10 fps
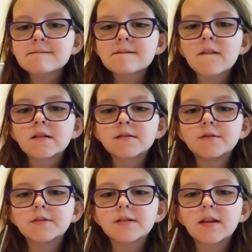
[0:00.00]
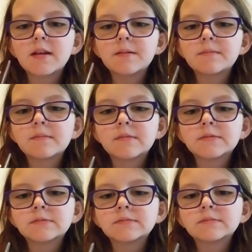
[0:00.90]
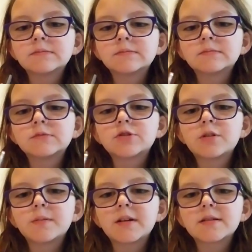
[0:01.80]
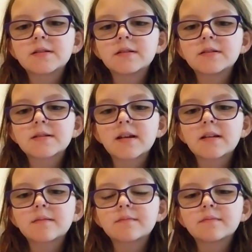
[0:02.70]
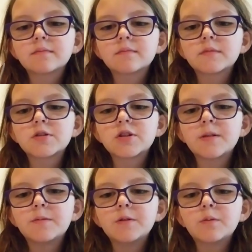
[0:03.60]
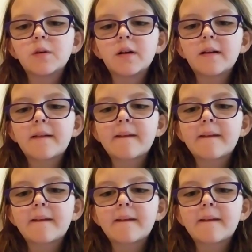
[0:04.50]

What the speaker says: Okay. So just keep trimming until it's like the shape you want.